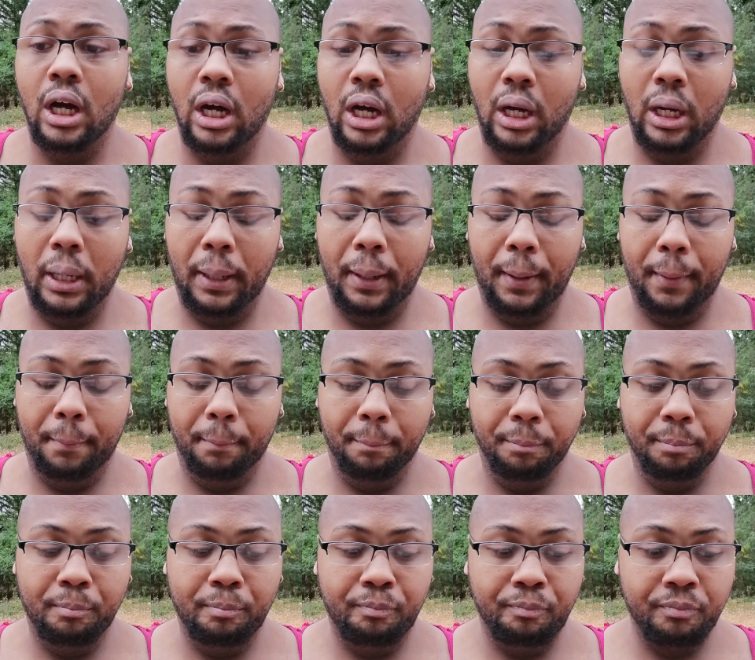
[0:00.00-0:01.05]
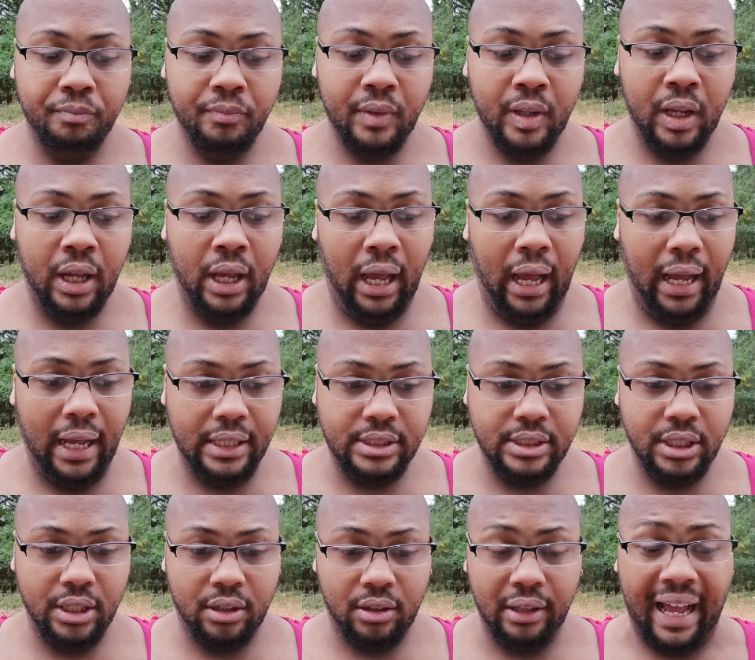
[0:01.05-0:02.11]
Um, I
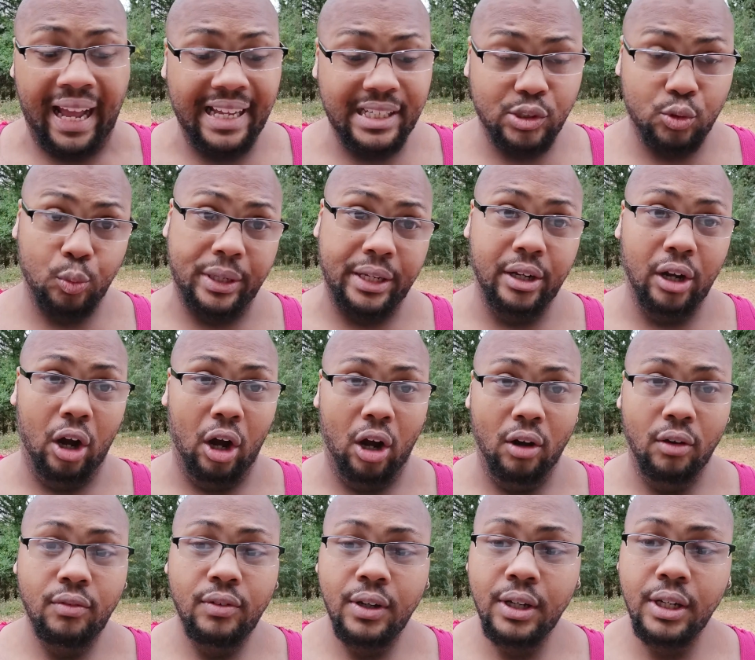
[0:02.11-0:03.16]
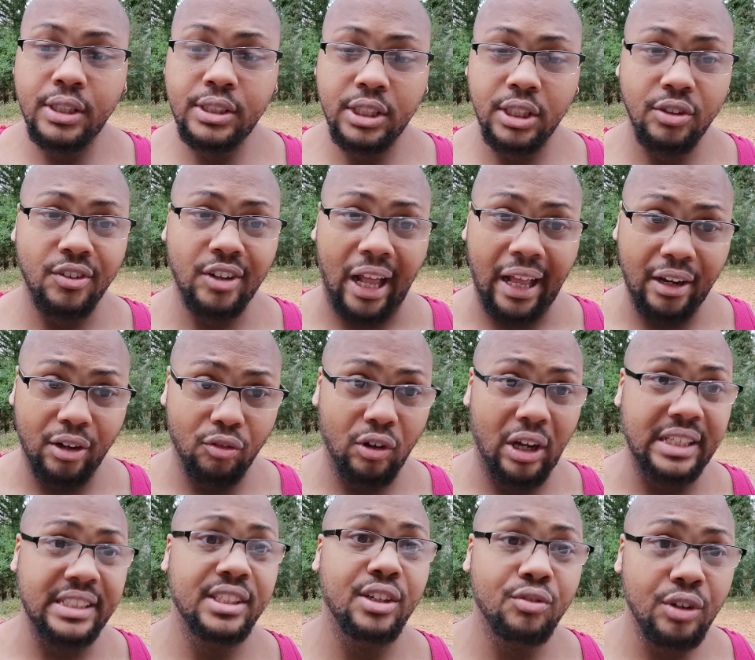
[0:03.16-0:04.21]
took last week off to like
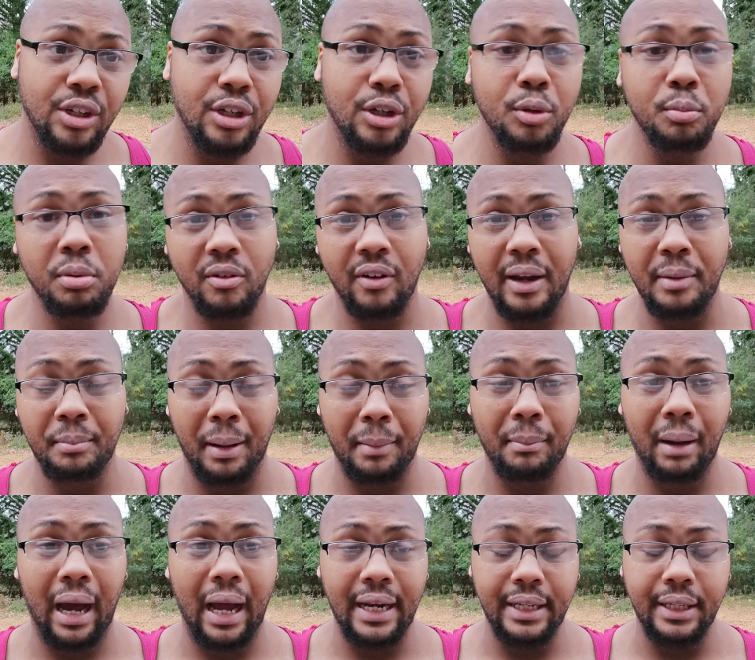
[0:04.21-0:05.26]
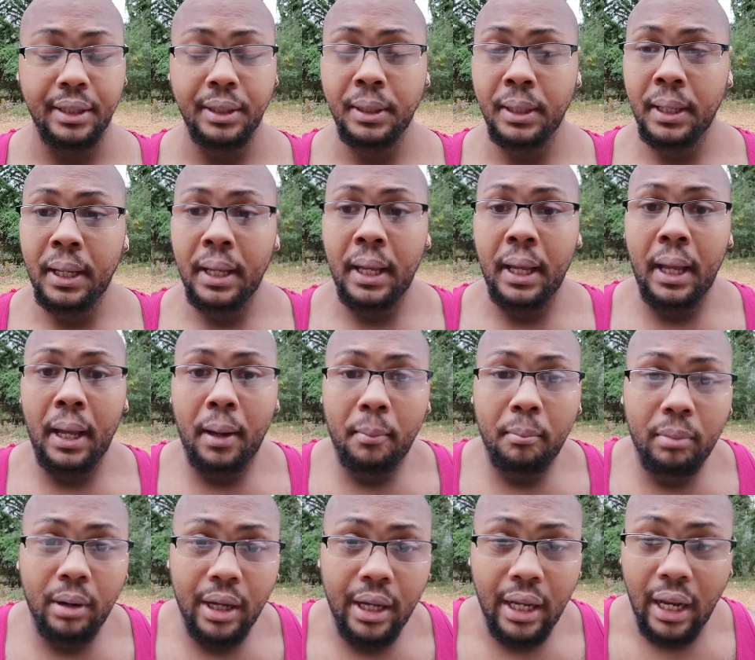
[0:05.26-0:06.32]
rest and recuperate my body,
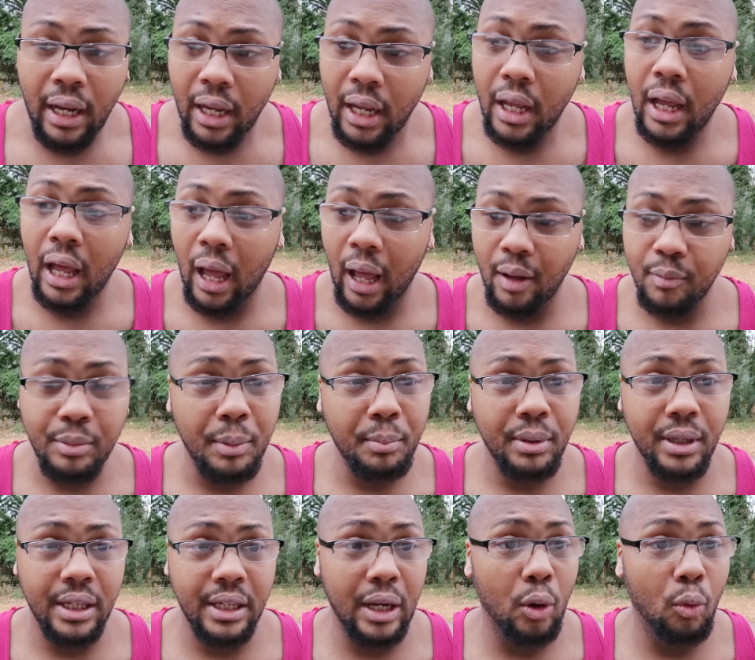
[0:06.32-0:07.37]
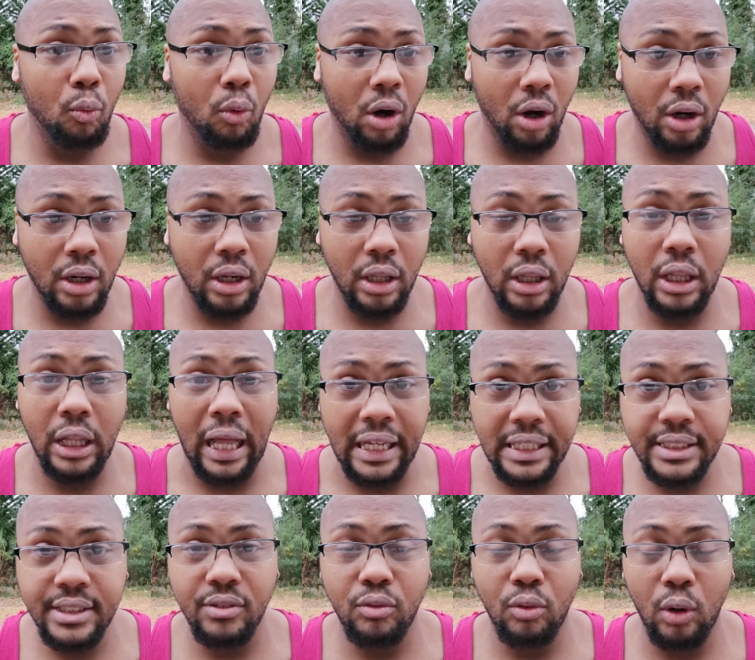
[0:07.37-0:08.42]
but I've been putting in work,
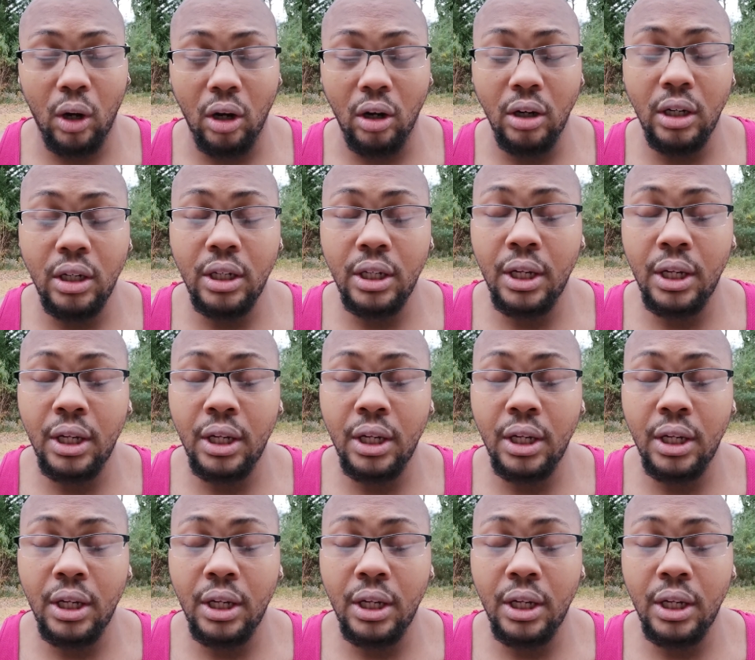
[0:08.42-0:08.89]
lots of work,